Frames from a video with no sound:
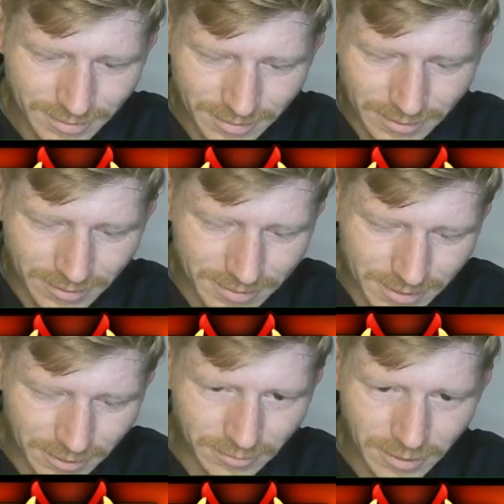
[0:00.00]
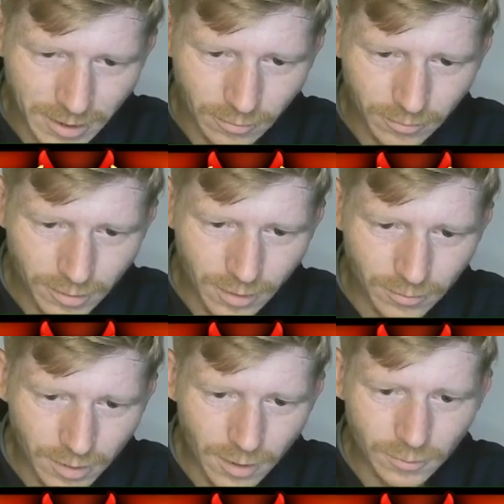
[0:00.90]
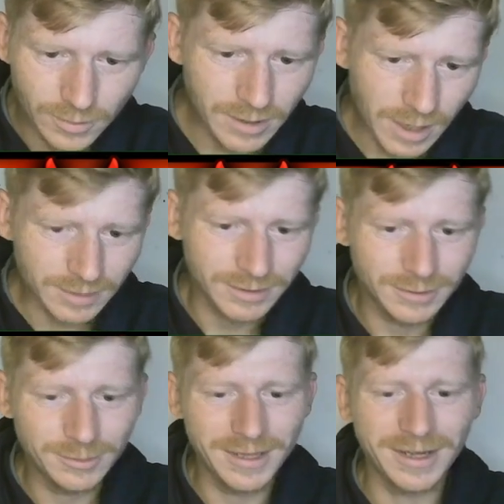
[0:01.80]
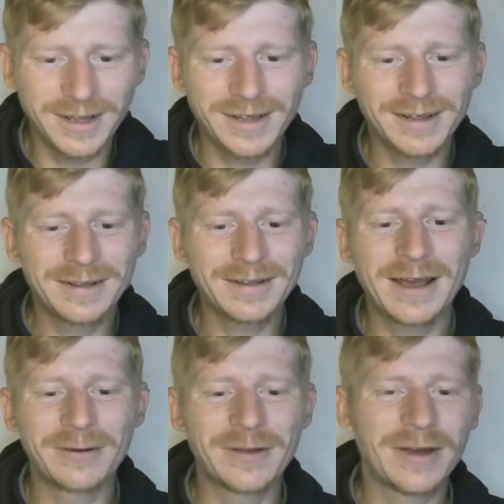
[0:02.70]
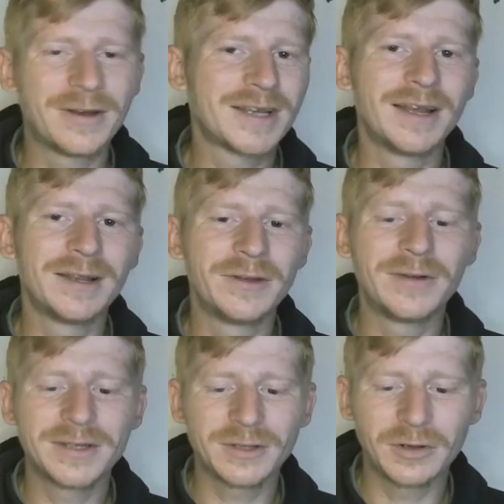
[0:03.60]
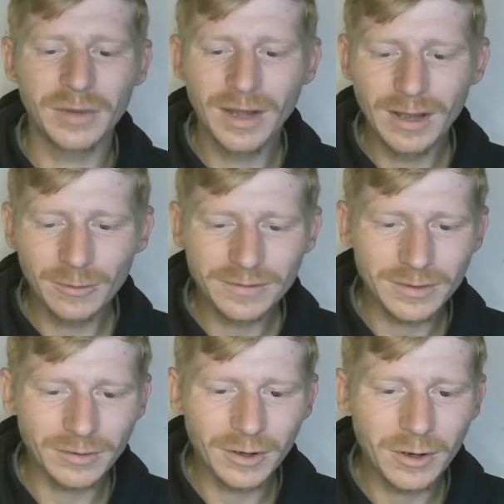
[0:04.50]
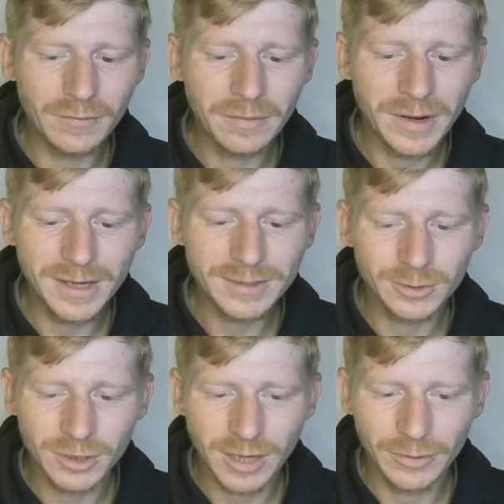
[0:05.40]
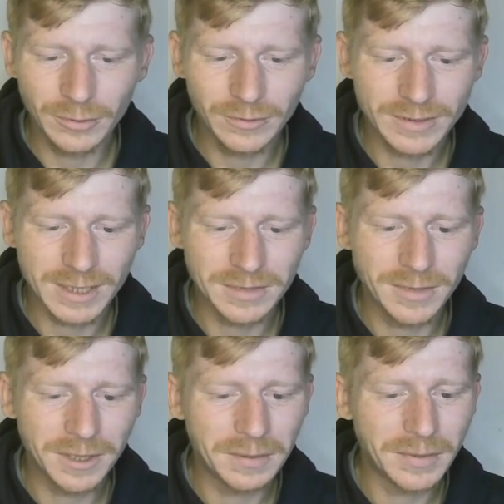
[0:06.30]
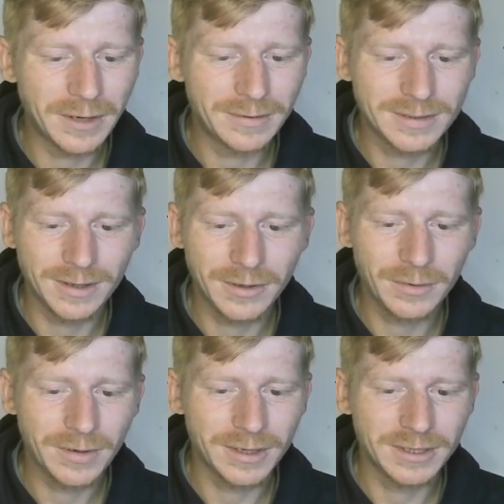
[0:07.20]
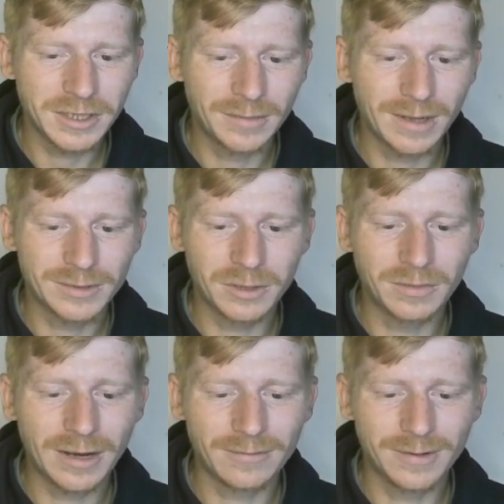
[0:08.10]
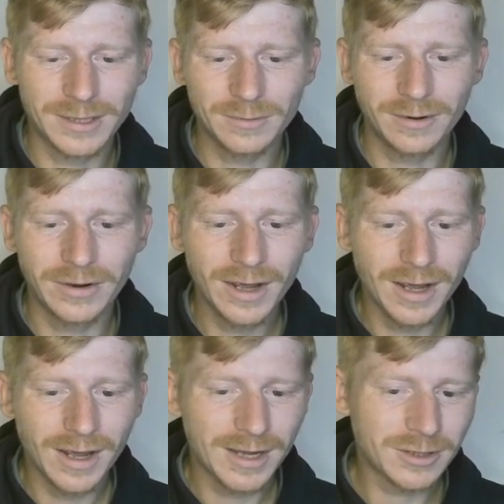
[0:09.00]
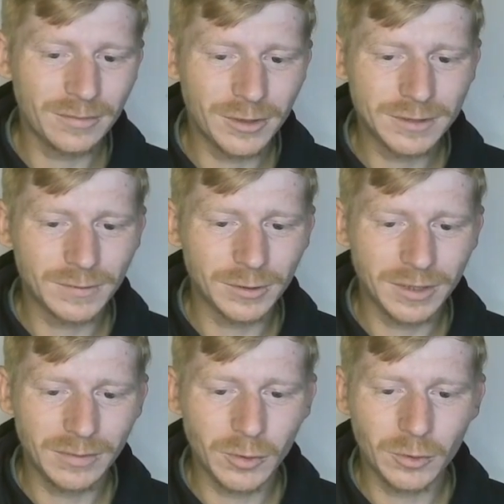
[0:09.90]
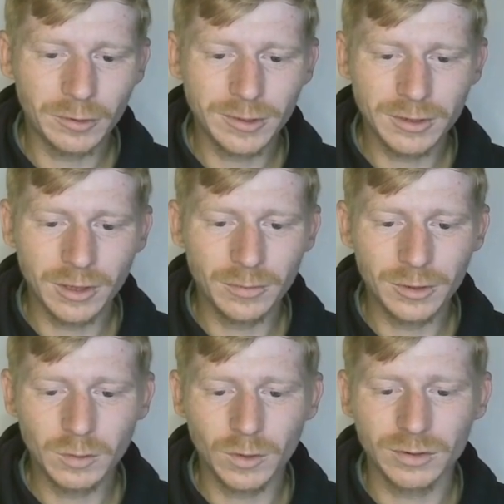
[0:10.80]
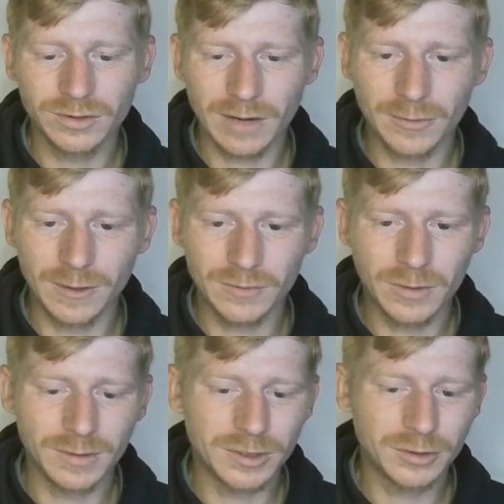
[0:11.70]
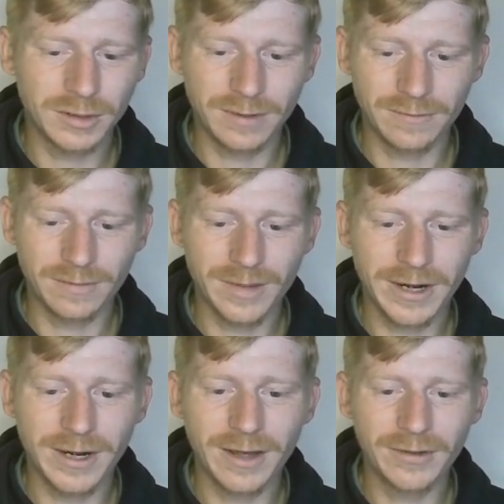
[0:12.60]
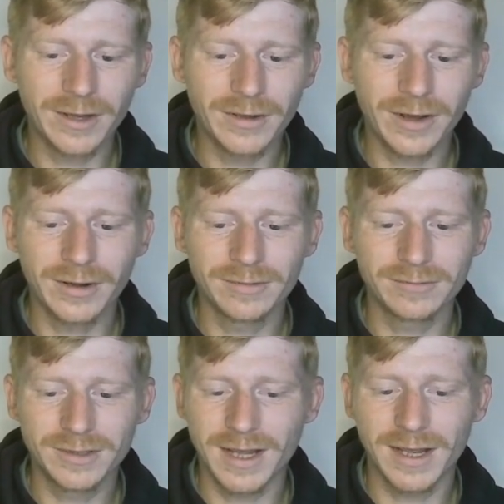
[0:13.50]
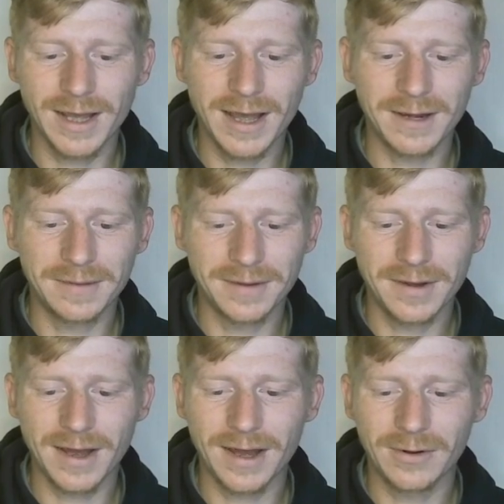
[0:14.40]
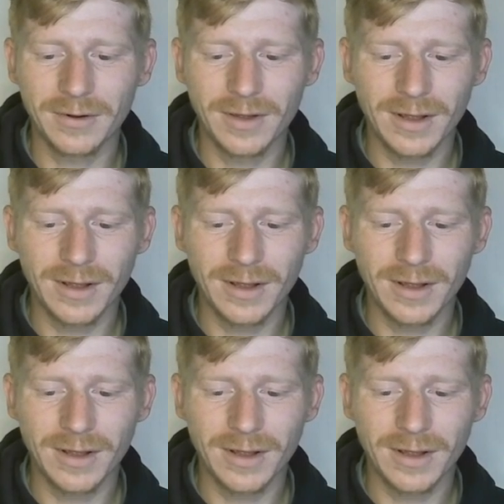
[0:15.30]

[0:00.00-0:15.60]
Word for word: There, he's that unit. Go, go, go. Yes, we hit it. There we go. He's healing units up. We've still got over a minute until Tribunal decides to make an appearance, so I don't think he's going to be able to come back from this one. He's got a merge four Demon Hunter. He's got a merge one Scrapper. He's probably struggling for mana now that he can't take anything out.